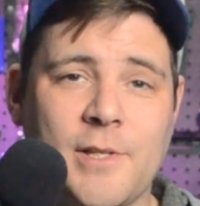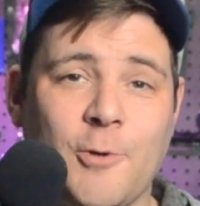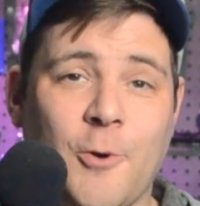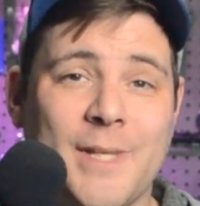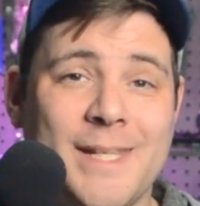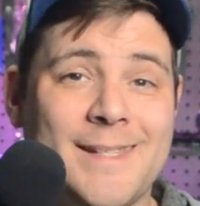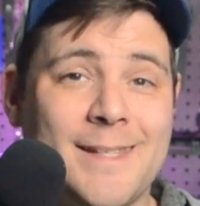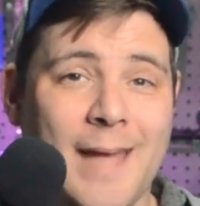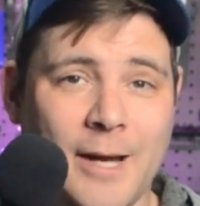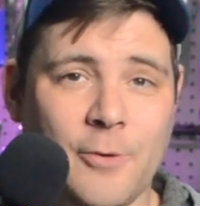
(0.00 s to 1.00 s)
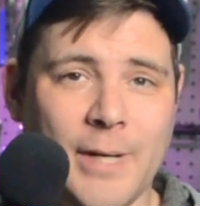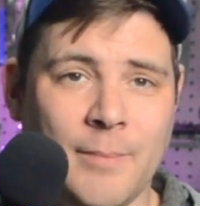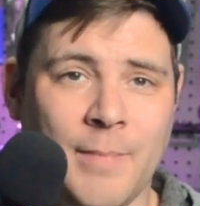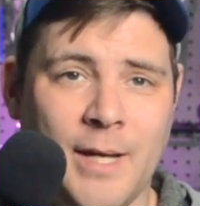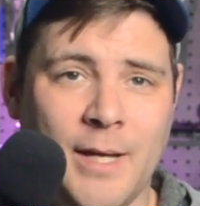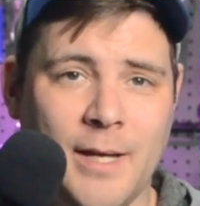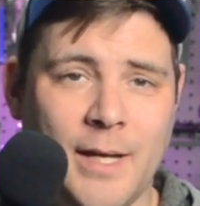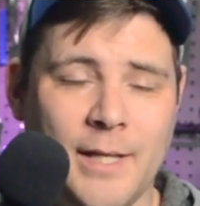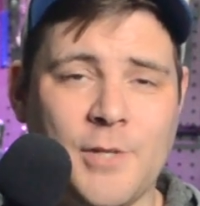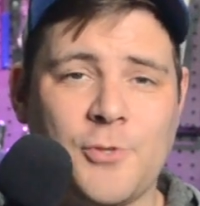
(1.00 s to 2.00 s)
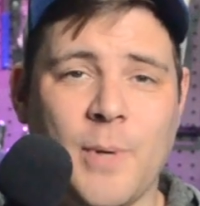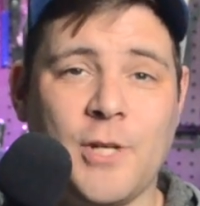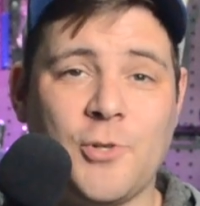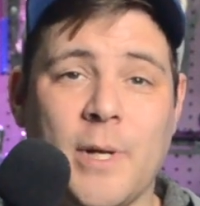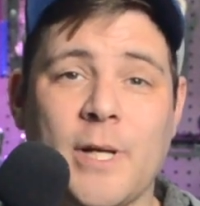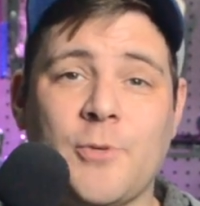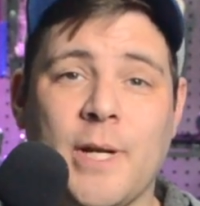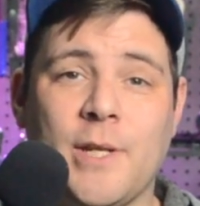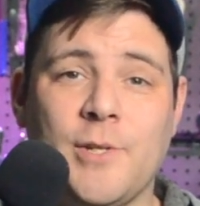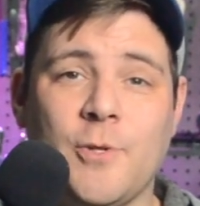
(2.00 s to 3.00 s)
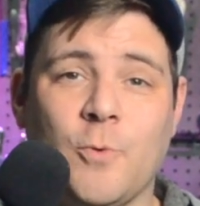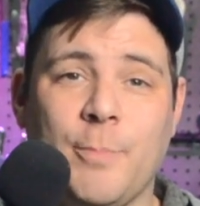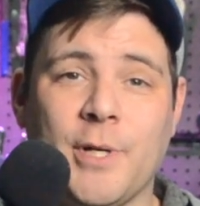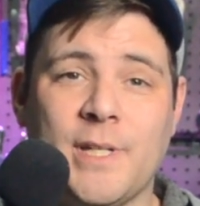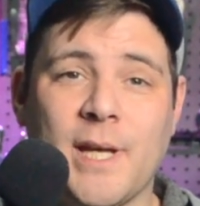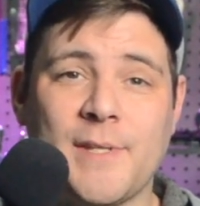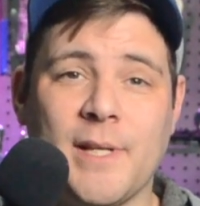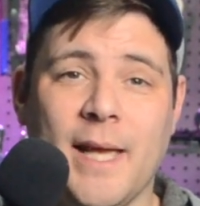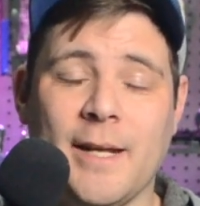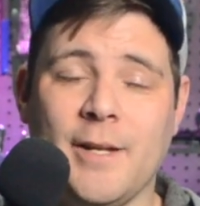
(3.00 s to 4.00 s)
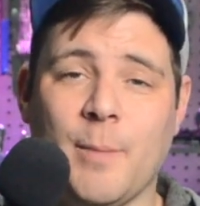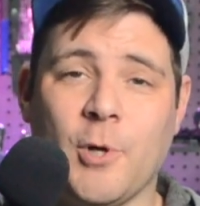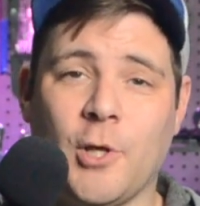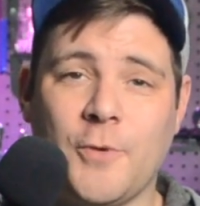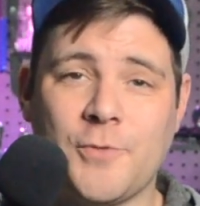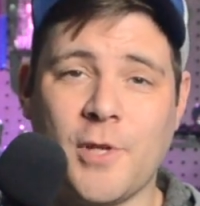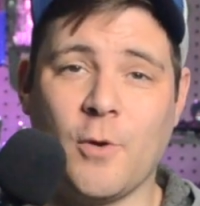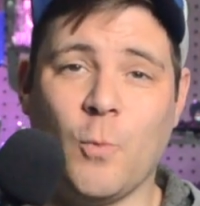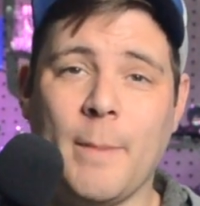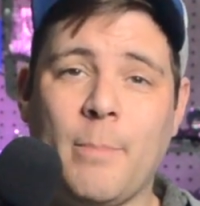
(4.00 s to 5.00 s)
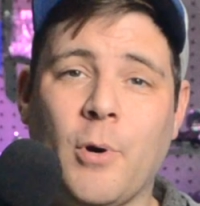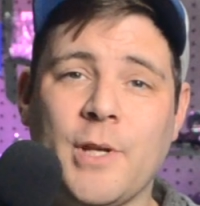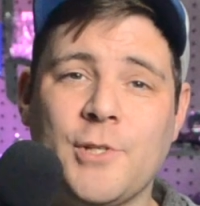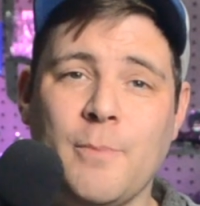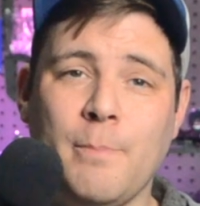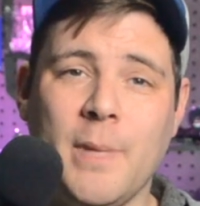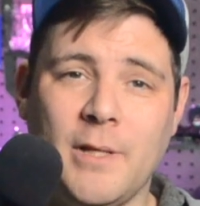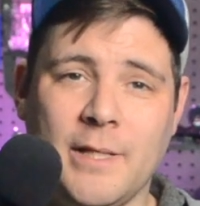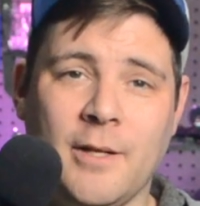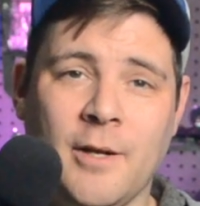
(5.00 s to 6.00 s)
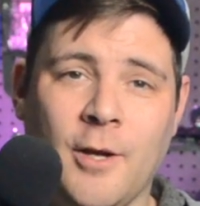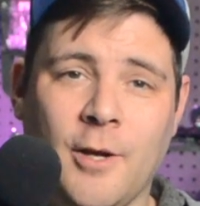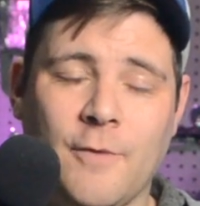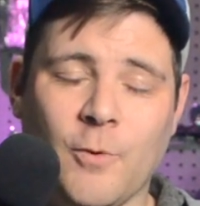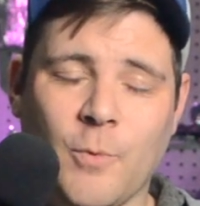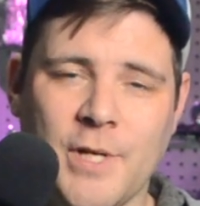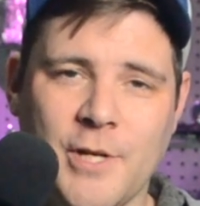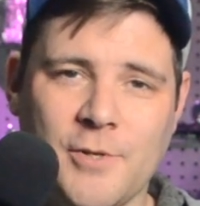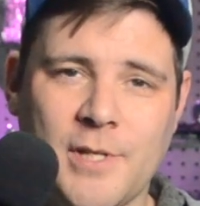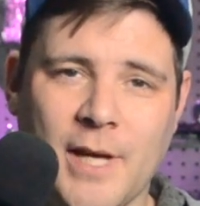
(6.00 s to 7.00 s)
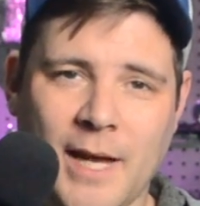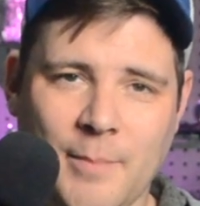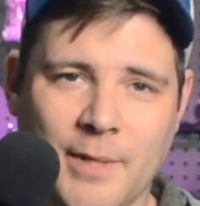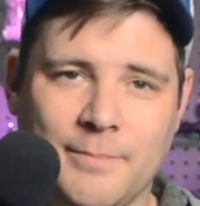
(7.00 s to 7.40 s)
the growth is staggering. At this rate, 2022 will put Tesla at a number closer to 1.2 million for 1 year's time.